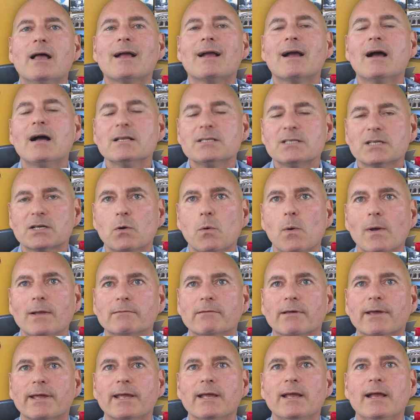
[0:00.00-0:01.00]

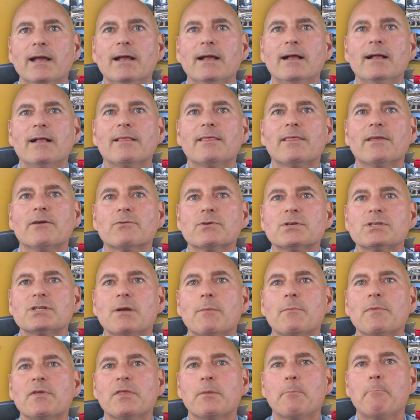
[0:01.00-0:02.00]
Consequently, there are
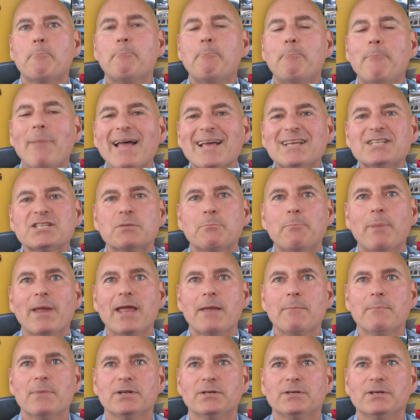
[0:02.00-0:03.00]
some of the best
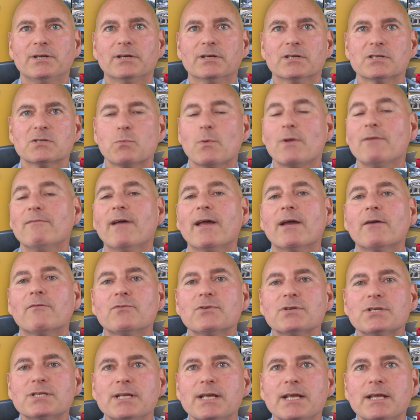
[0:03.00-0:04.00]
payment deals we've
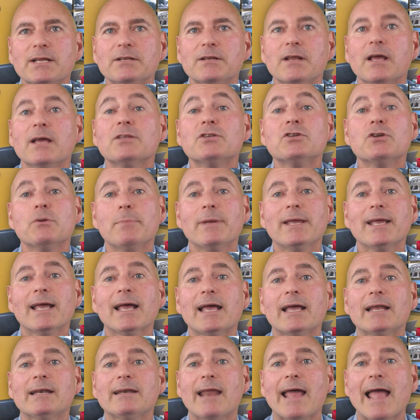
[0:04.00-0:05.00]
ever seen to be
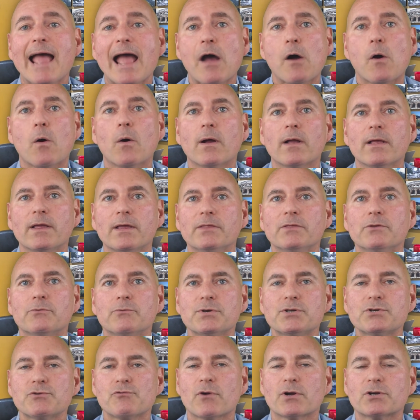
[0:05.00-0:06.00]
had now in the
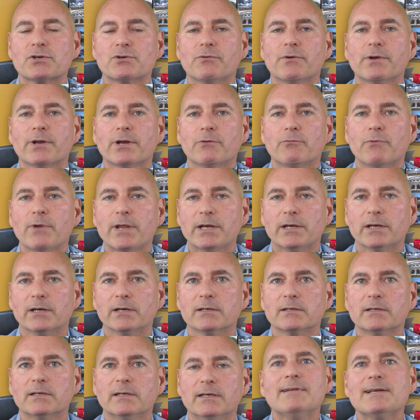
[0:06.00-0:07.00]
restructuring
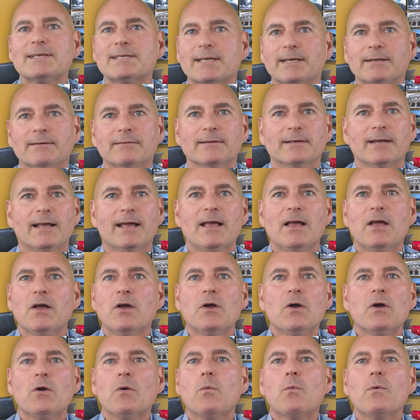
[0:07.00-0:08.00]
arena. Listen,
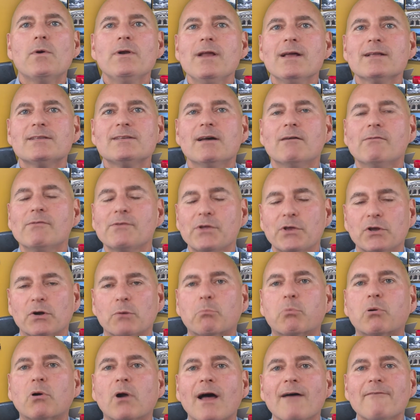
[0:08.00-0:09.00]
we're not telling you to
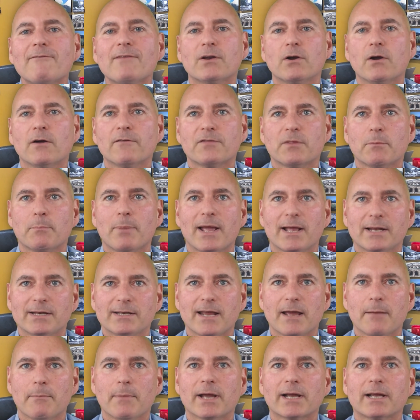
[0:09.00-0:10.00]
profit off the
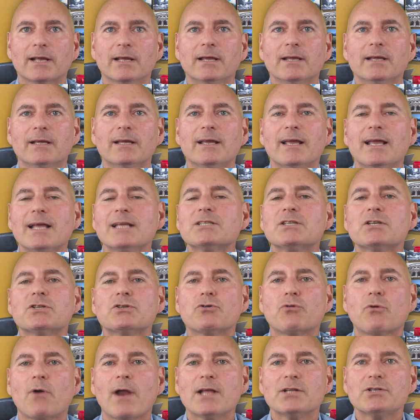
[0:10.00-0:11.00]
pandemic. It's a
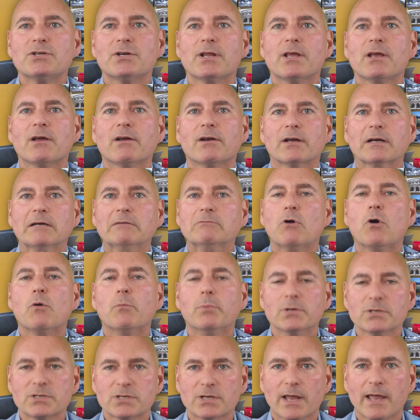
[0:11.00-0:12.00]
tragedy on a
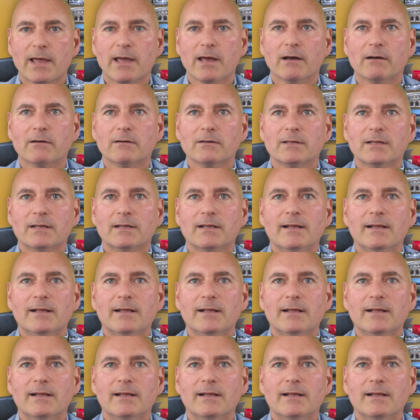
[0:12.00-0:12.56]
global scale.